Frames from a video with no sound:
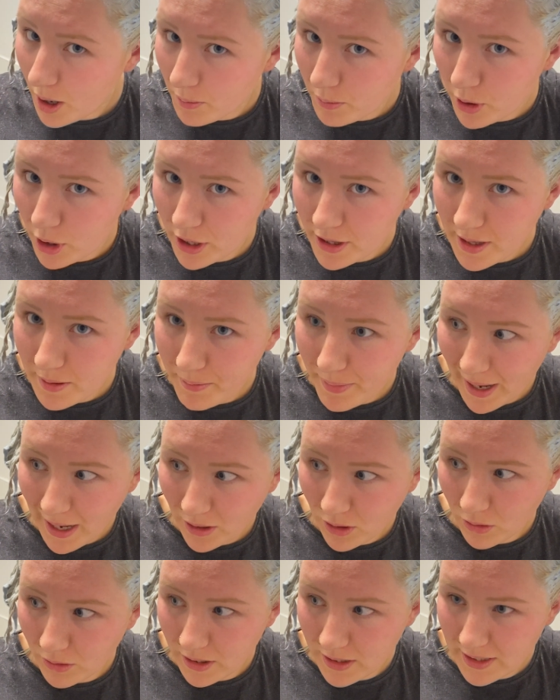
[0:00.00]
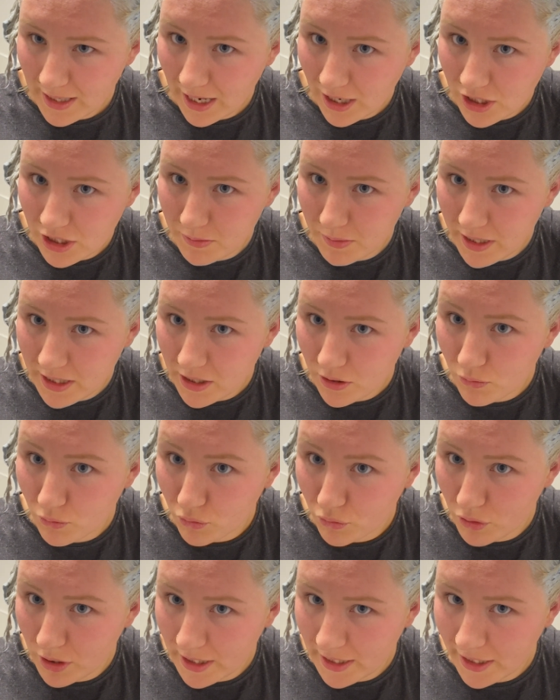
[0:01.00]
Putting the bag on, it's actually made it
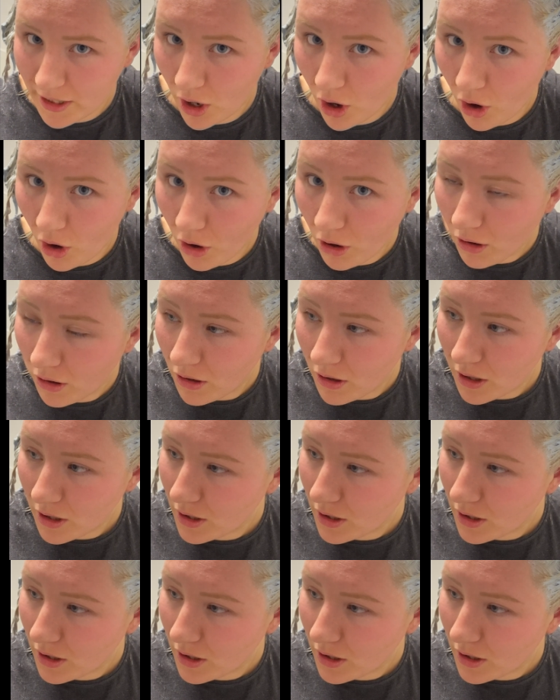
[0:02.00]
really hot.